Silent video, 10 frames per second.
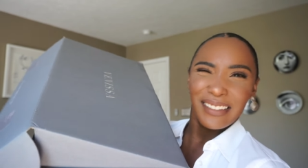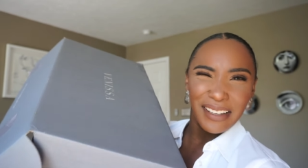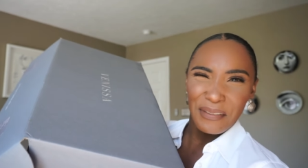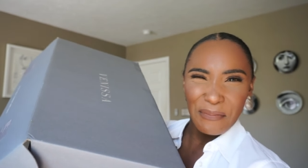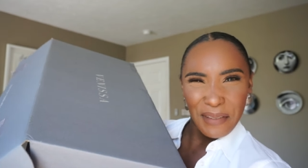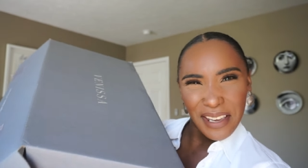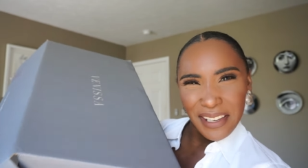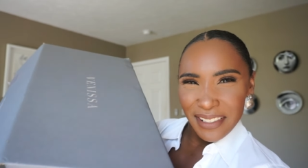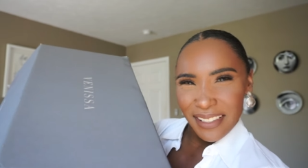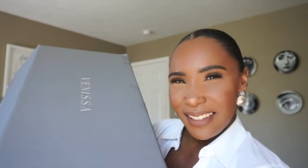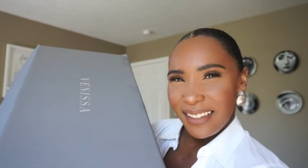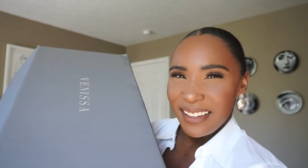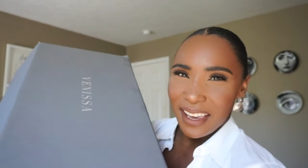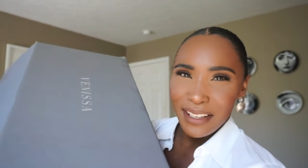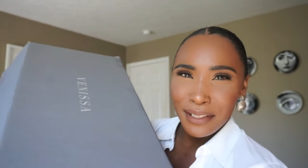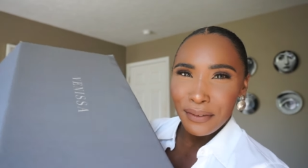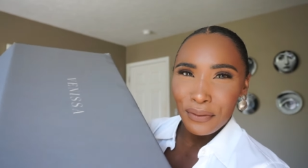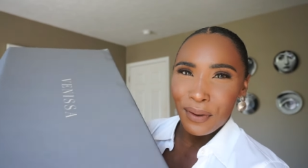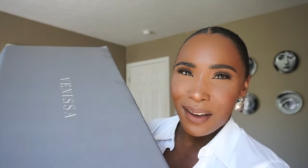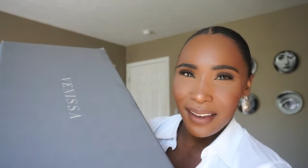amazing case of
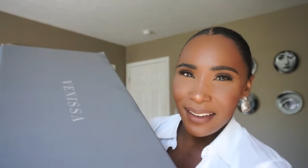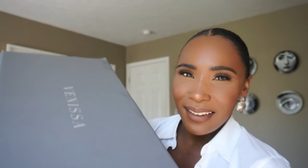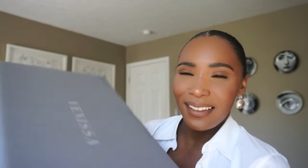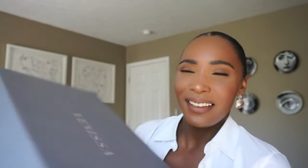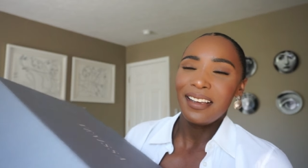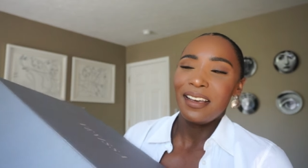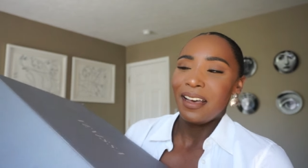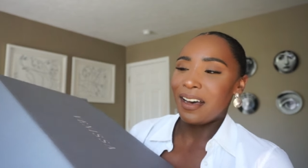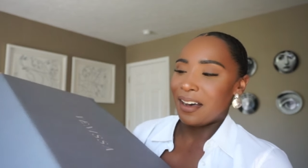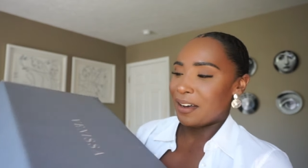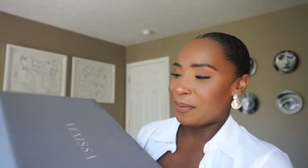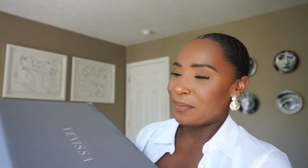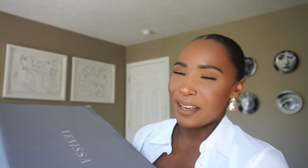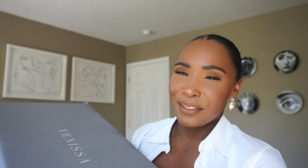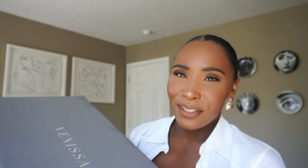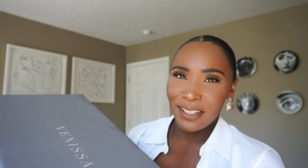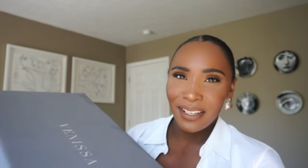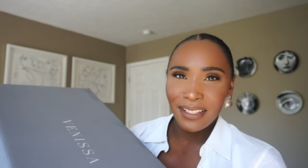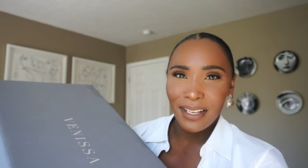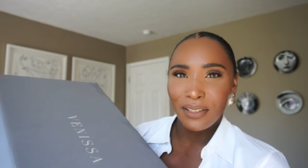wine. Um, as you see,
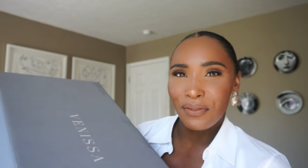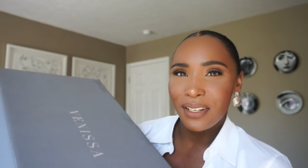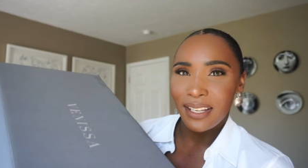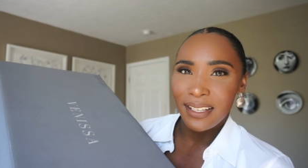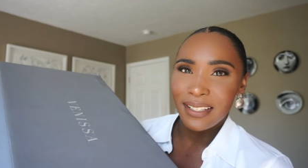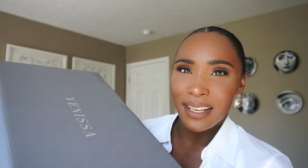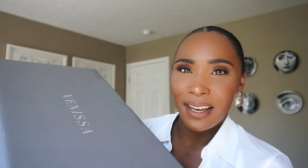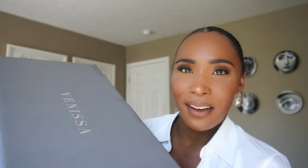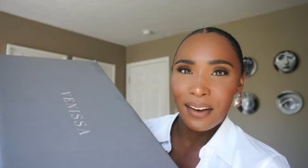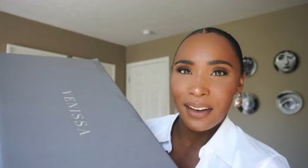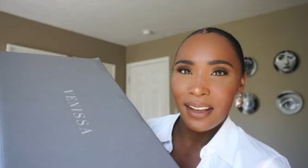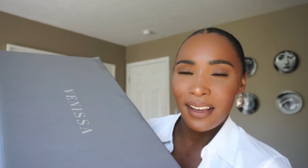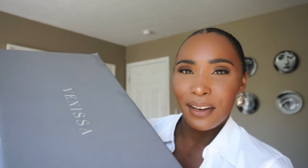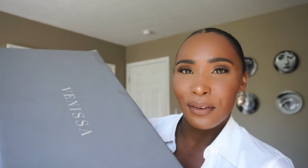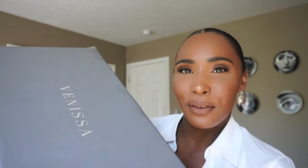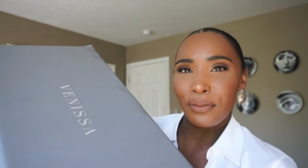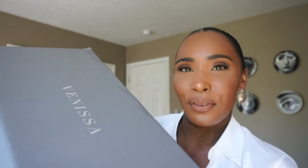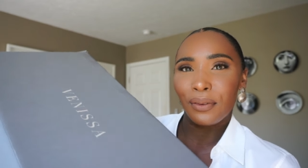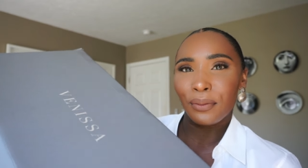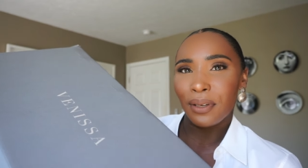it says Venissa on it. I don't know if you
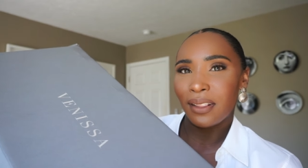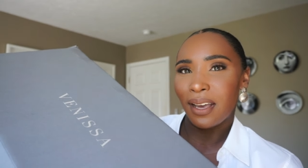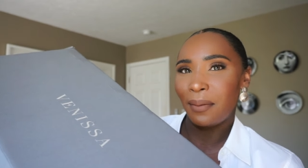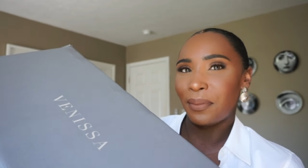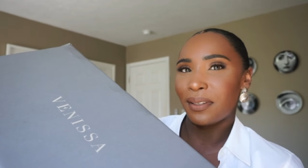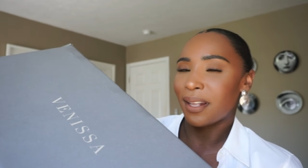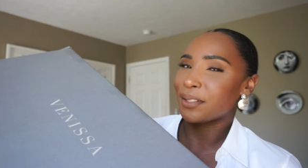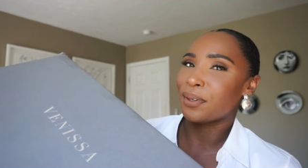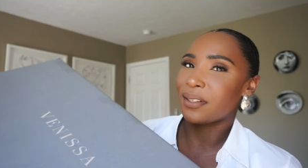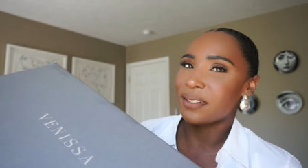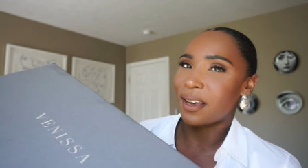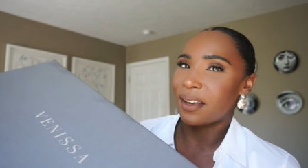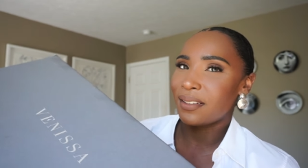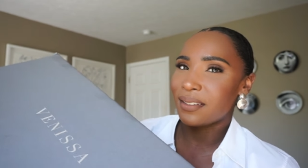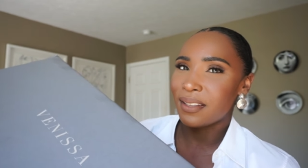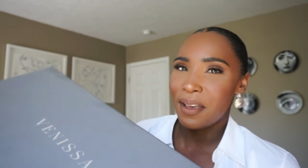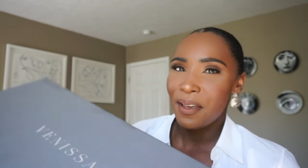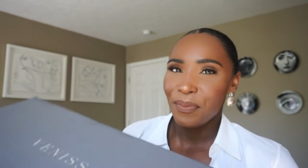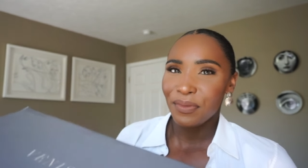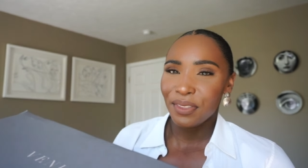can read that, but that's what it says.
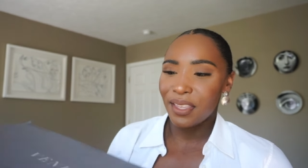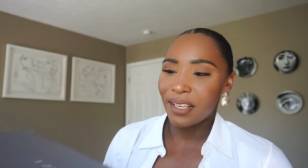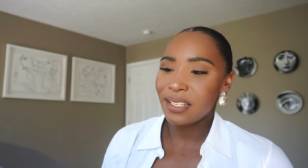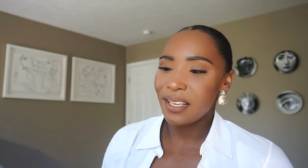This